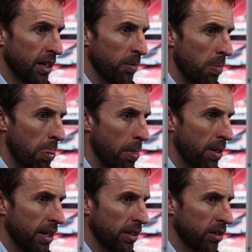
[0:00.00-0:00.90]

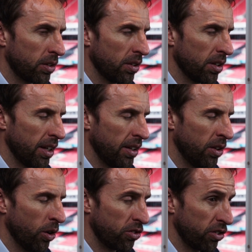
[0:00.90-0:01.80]
and
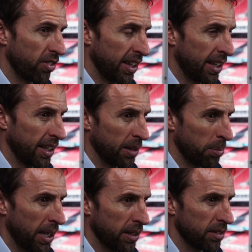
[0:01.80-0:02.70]
not just
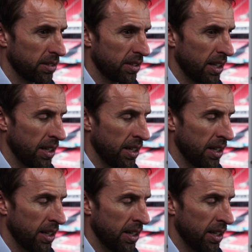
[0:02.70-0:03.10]
thinking about